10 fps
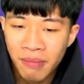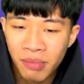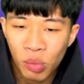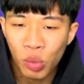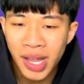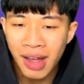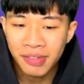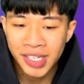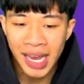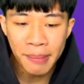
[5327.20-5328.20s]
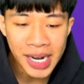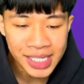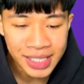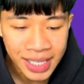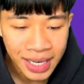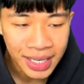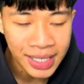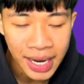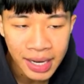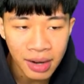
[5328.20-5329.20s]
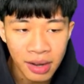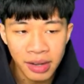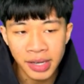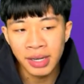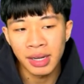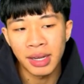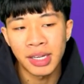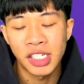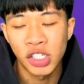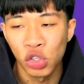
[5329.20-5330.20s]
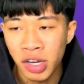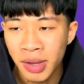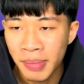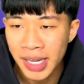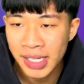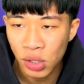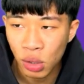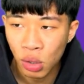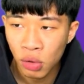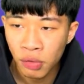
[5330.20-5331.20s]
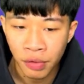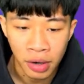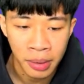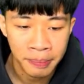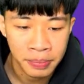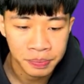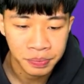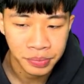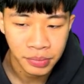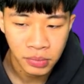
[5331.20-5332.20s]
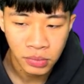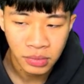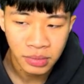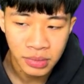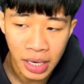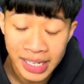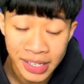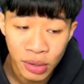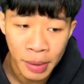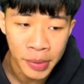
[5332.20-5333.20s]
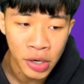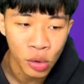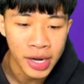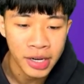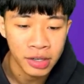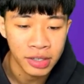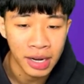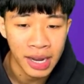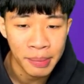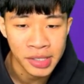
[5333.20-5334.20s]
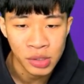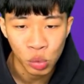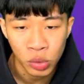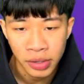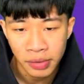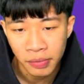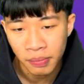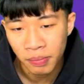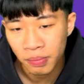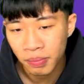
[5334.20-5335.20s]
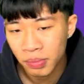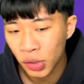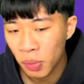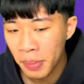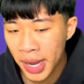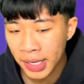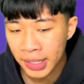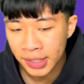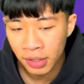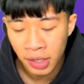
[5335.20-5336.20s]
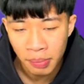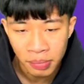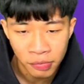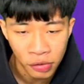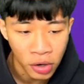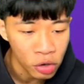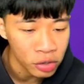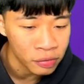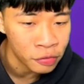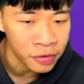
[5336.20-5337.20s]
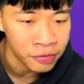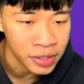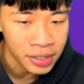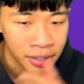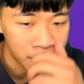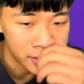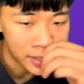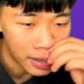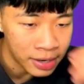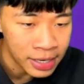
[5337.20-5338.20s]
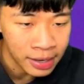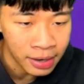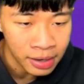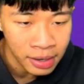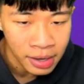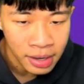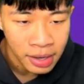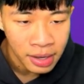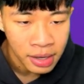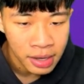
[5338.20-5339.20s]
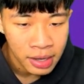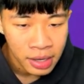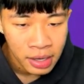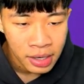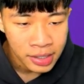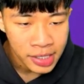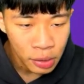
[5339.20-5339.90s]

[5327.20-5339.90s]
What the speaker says: We have 10 minutes until the deadline stream is over. Do let me know any of your dilemmas with the remaining time. For the 150 guys that are in here, do hit